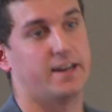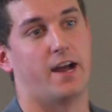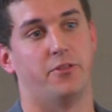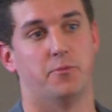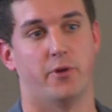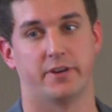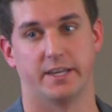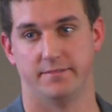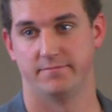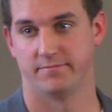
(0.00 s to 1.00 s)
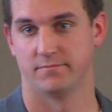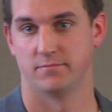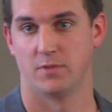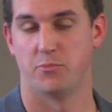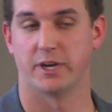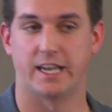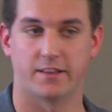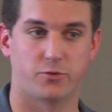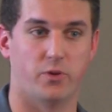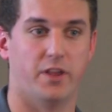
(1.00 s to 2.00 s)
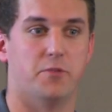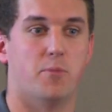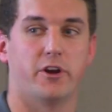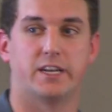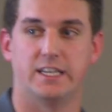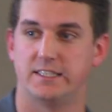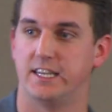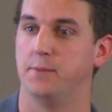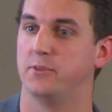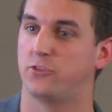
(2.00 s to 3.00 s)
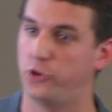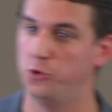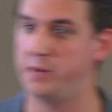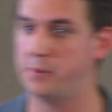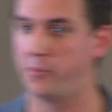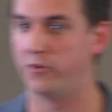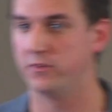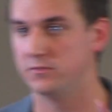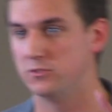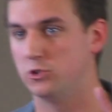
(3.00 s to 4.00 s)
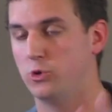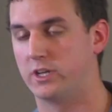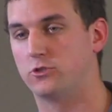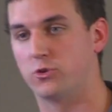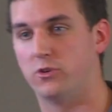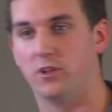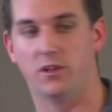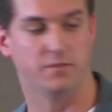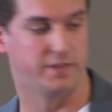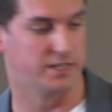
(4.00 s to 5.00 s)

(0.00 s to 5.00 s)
it out in the market. But guess what? The marketing team is 2 people who control all of